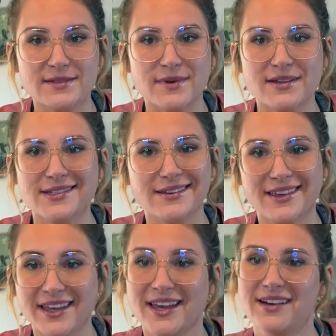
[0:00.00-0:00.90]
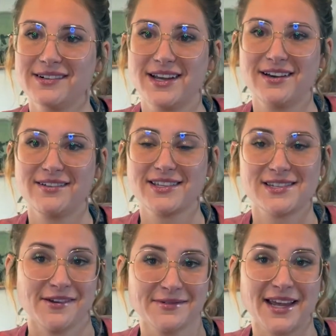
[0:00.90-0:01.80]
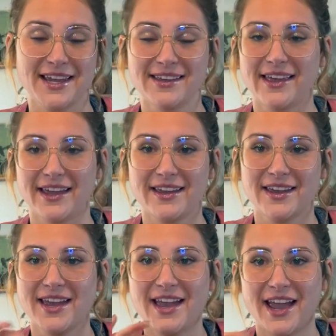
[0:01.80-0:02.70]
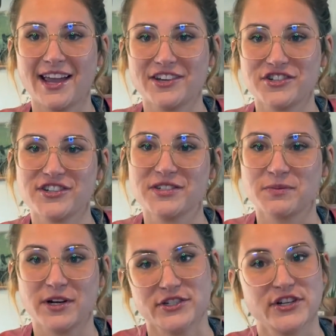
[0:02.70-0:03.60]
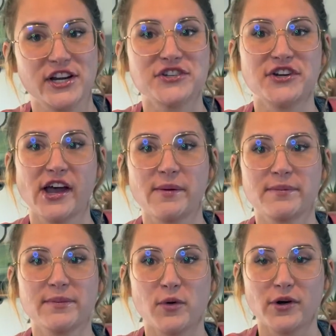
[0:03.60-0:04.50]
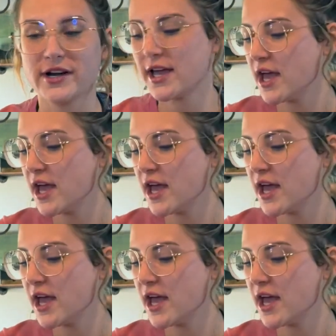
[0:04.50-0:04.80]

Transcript: But I was like, I don't know, because sometimes I get like anxious and want to change it up, bored.